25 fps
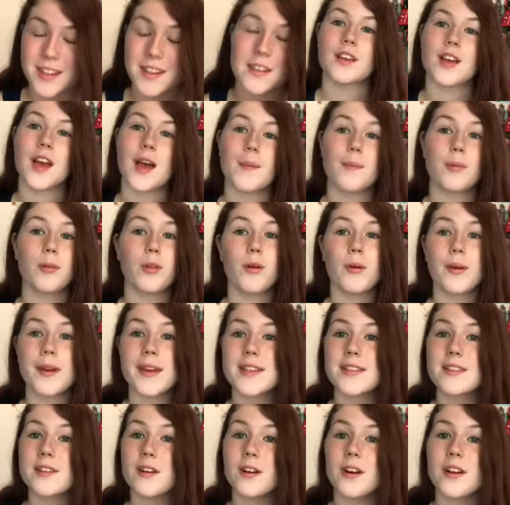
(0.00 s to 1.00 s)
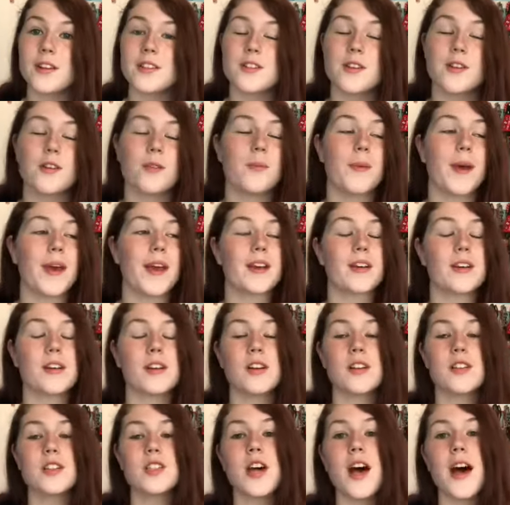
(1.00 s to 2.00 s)
Employees also make
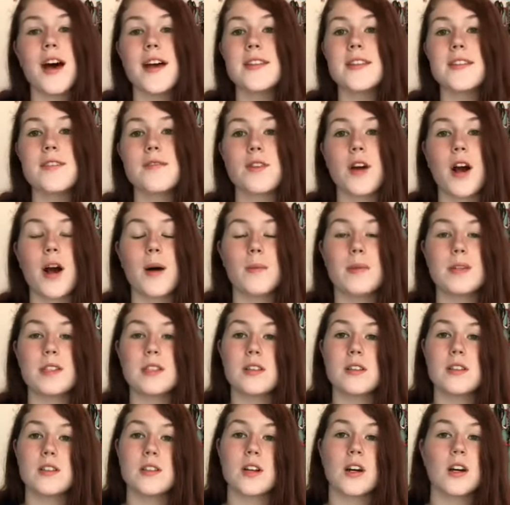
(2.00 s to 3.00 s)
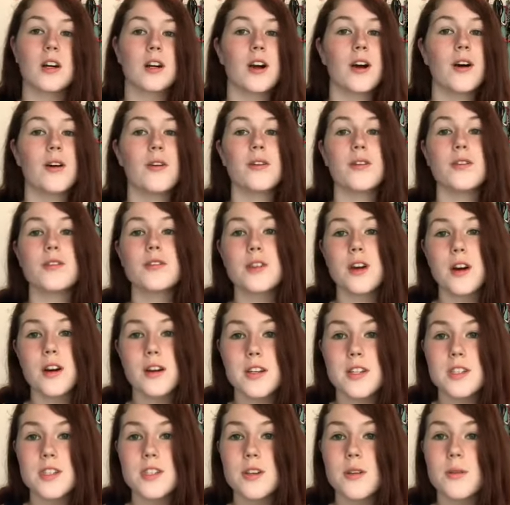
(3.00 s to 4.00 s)
tons of comments on the dog. Oh, your dog
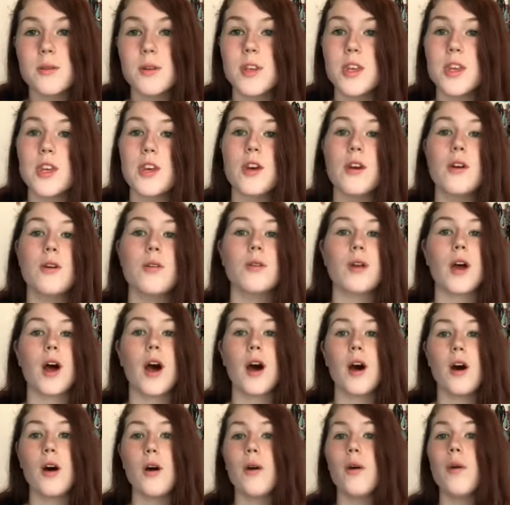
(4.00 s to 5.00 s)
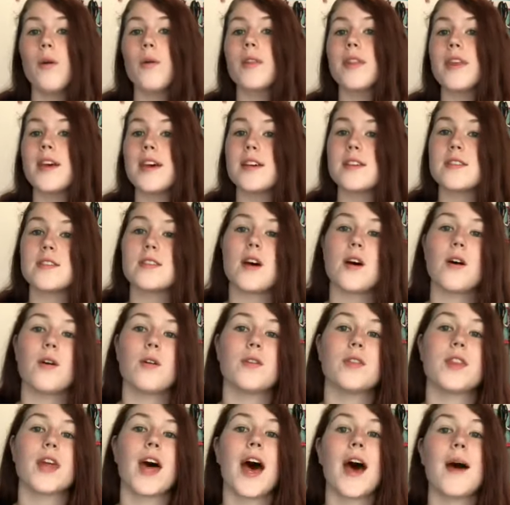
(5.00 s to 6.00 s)
is so cute. Oh, this, oh,
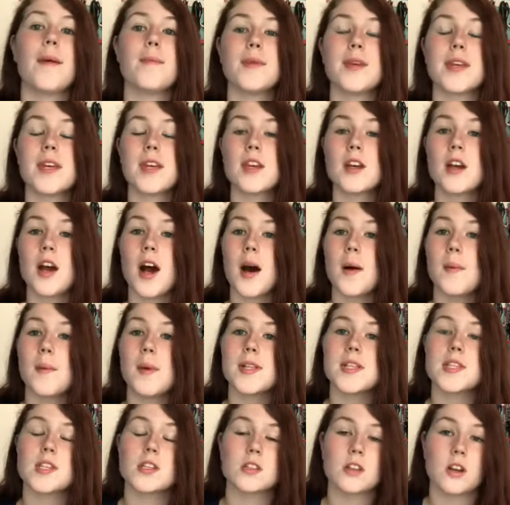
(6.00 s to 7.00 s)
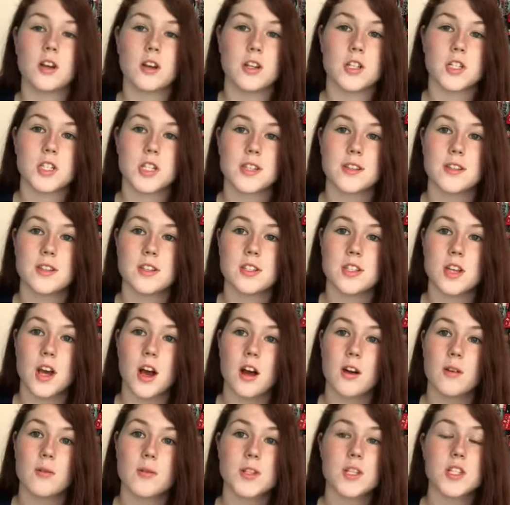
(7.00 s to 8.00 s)
that, making comments acknowledging the
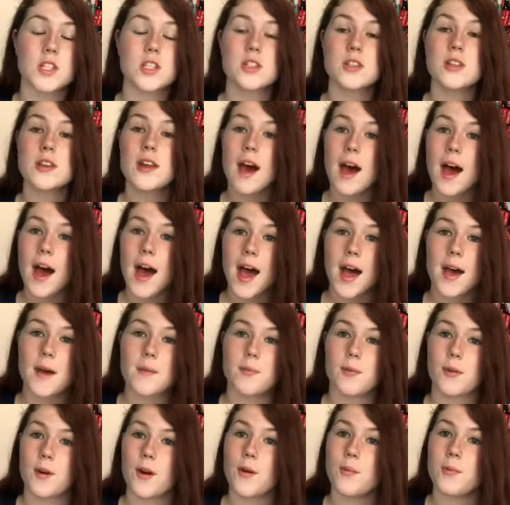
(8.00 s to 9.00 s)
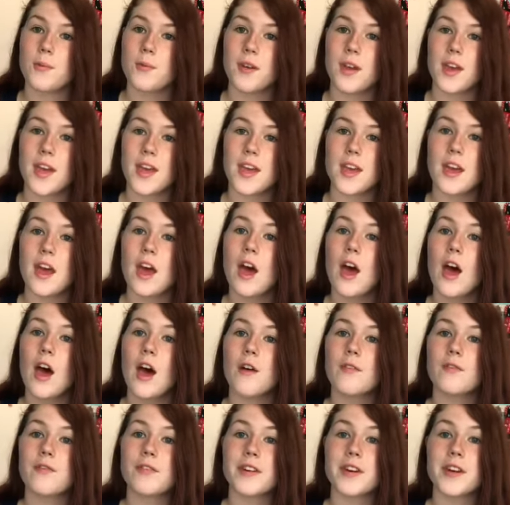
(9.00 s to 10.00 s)
dog, which is not appropriate
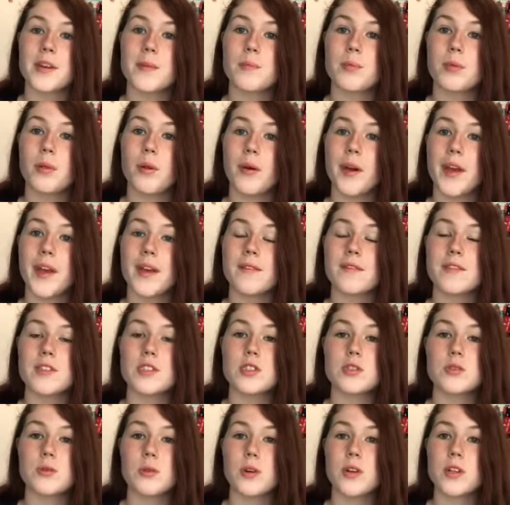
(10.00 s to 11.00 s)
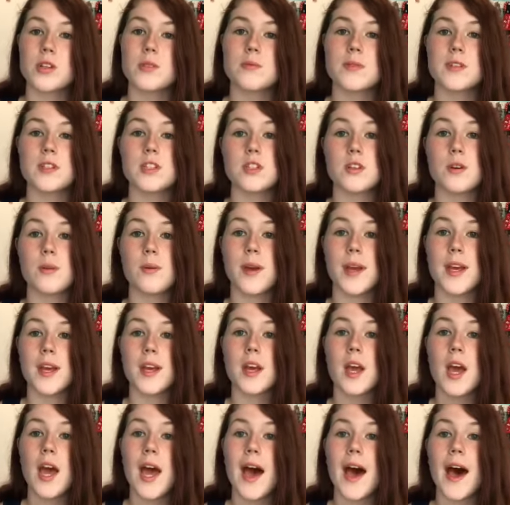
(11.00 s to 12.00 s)
for an employee of a store to be doing.
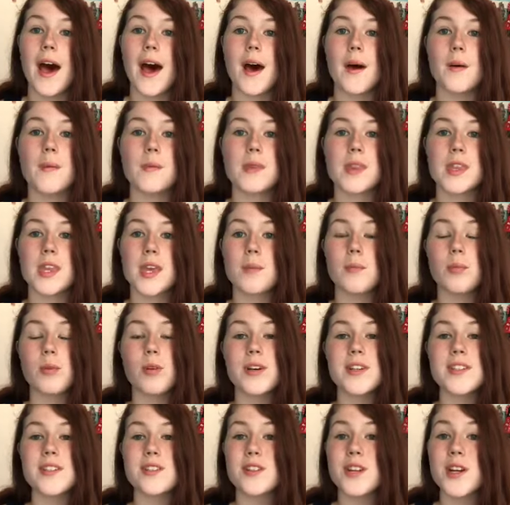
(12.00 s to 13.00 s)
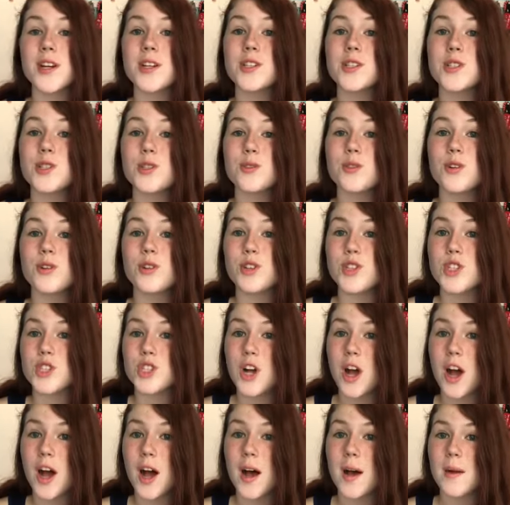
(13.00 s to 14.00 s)
The employees are there to do their
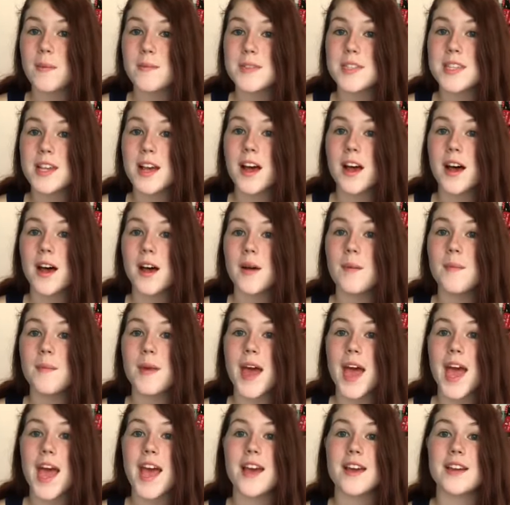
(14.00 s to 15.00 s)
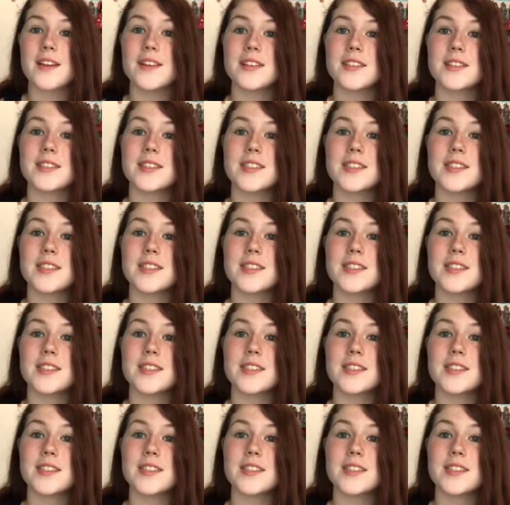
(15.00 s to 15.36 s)
jobs, and